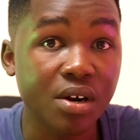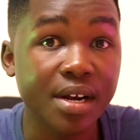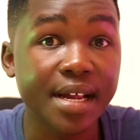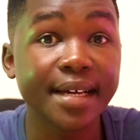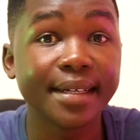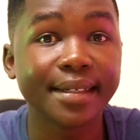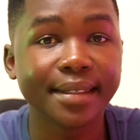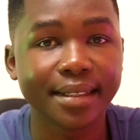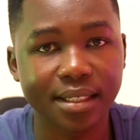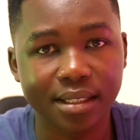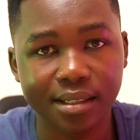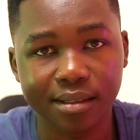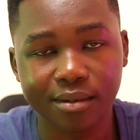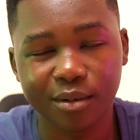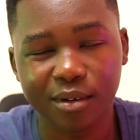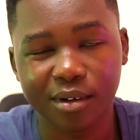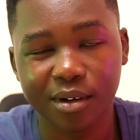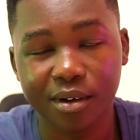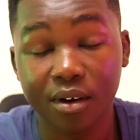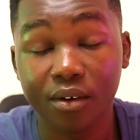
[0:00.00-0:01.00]
Donetsk
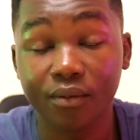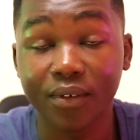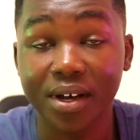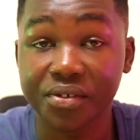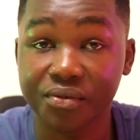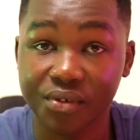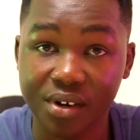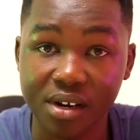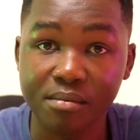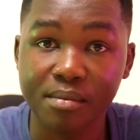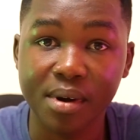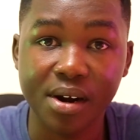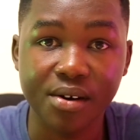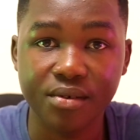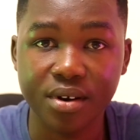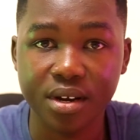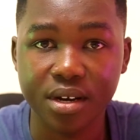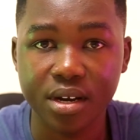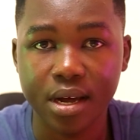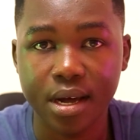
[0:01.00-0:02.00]
vs Real
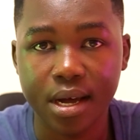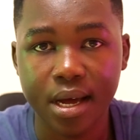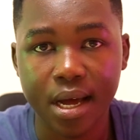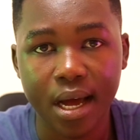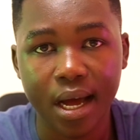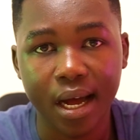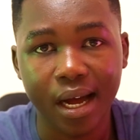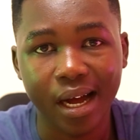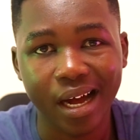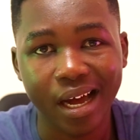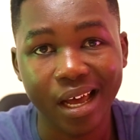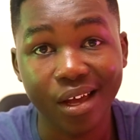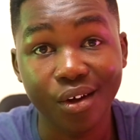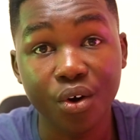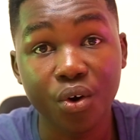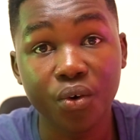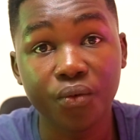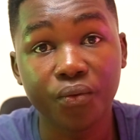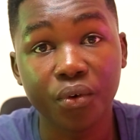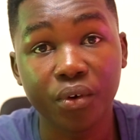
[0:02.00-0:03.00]
Madrid. I
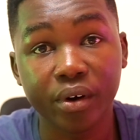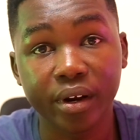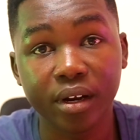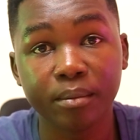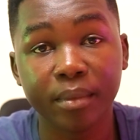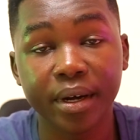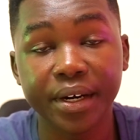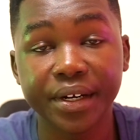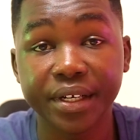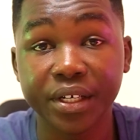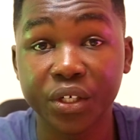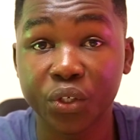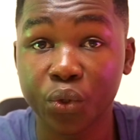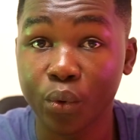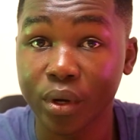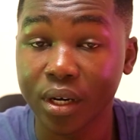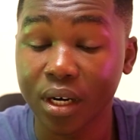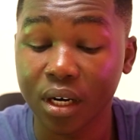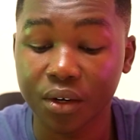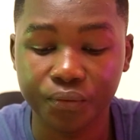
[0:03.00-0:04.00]
go for Real Madrid
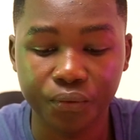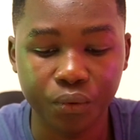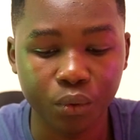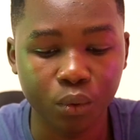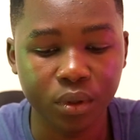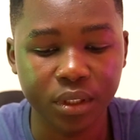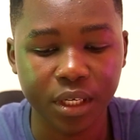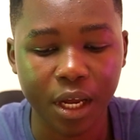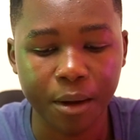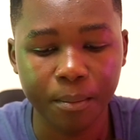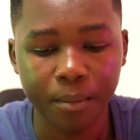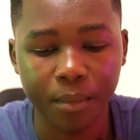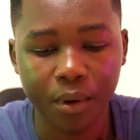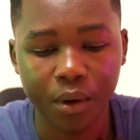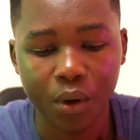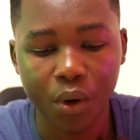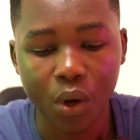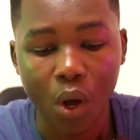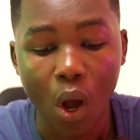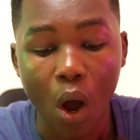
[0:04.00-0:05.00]
to win at full time
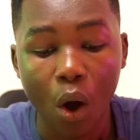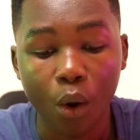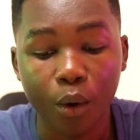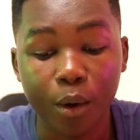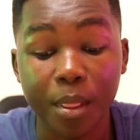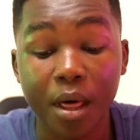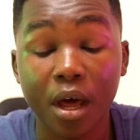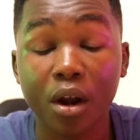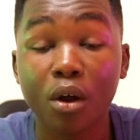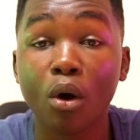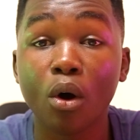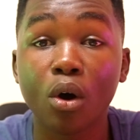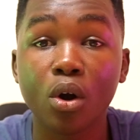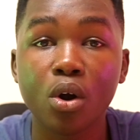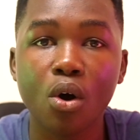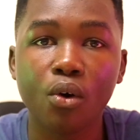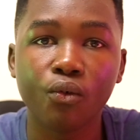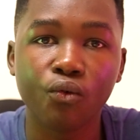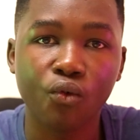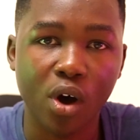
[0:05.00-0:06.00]
with an
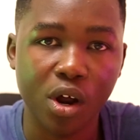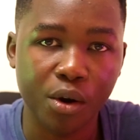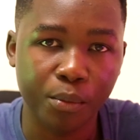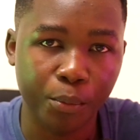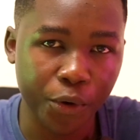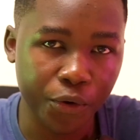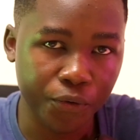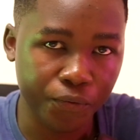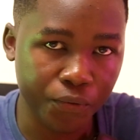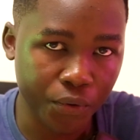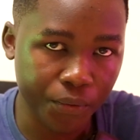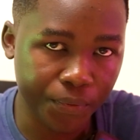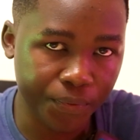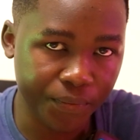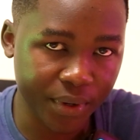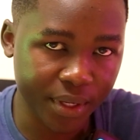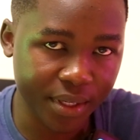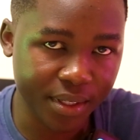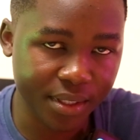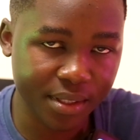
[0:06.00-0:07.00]
odd of
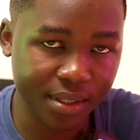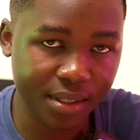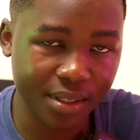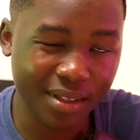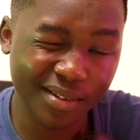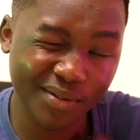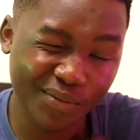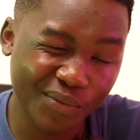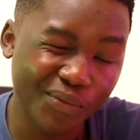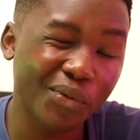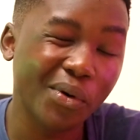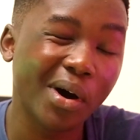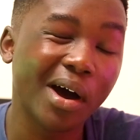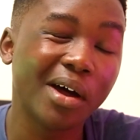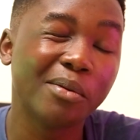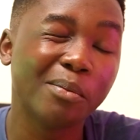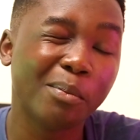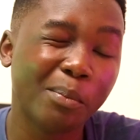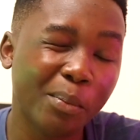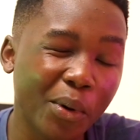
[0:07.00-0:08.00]

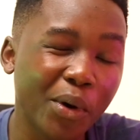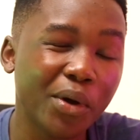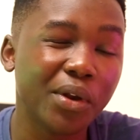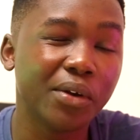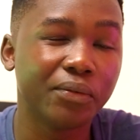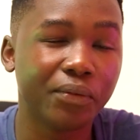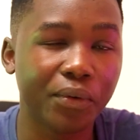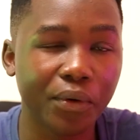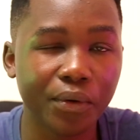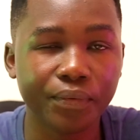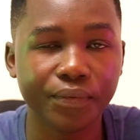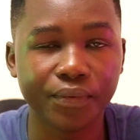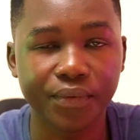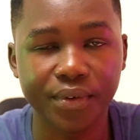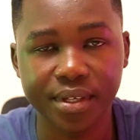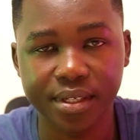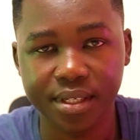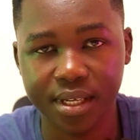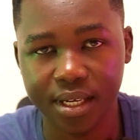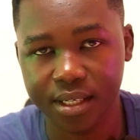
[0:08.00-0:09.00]

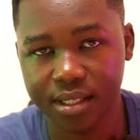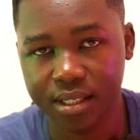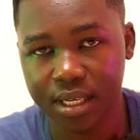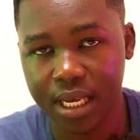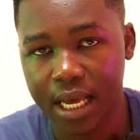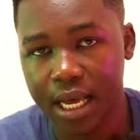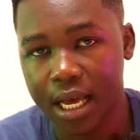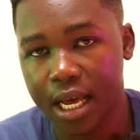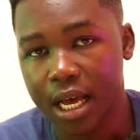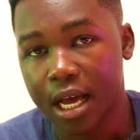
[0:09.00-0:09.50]
1.436.